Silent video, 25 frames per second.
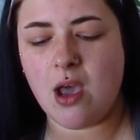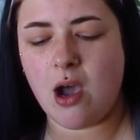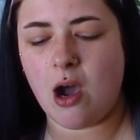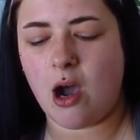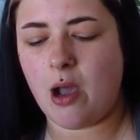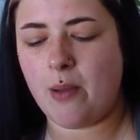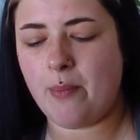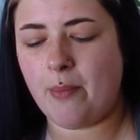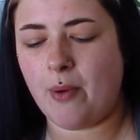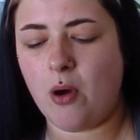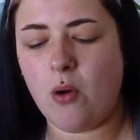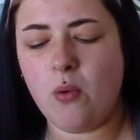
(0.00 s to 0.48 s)

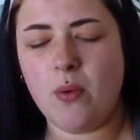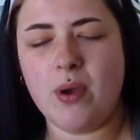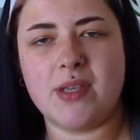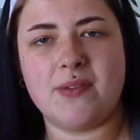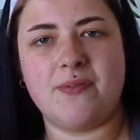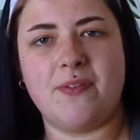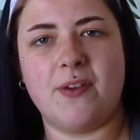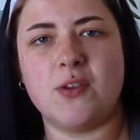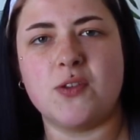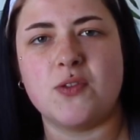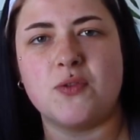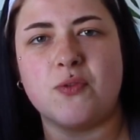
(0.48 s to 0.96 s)
It
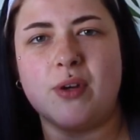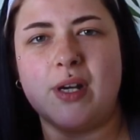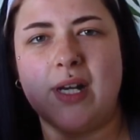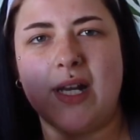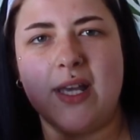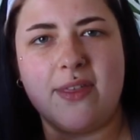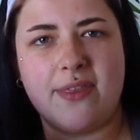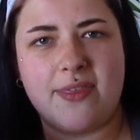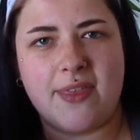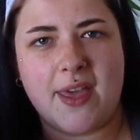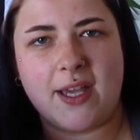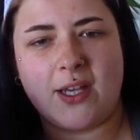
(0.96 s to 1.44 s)
feels
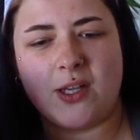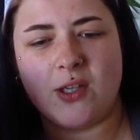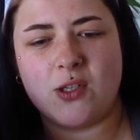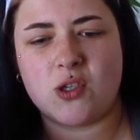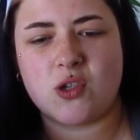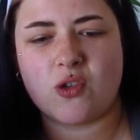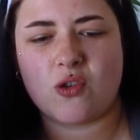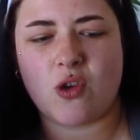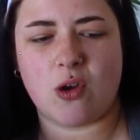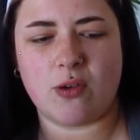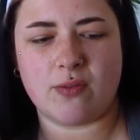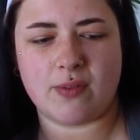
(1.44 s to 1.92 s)
really thick and
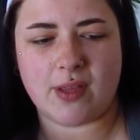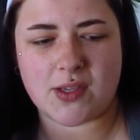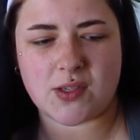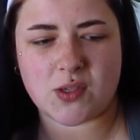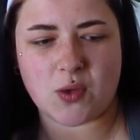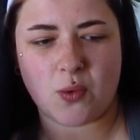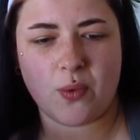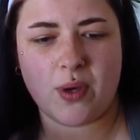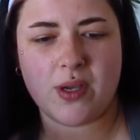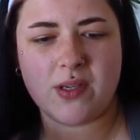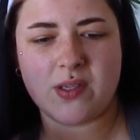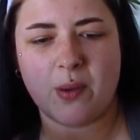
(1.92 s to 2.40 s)
strong.
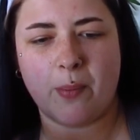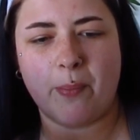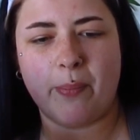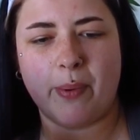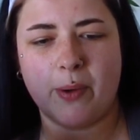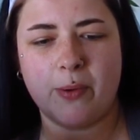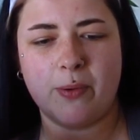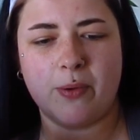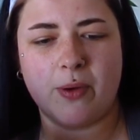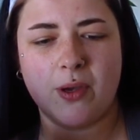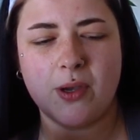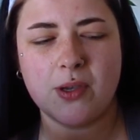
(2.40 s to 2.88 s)
That's always a
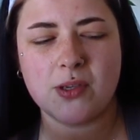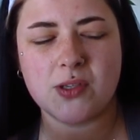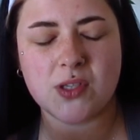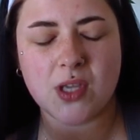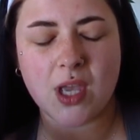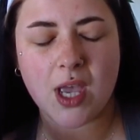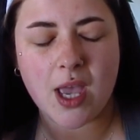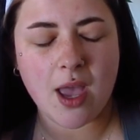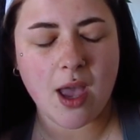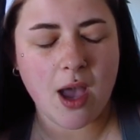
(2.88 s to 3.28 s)
bonus.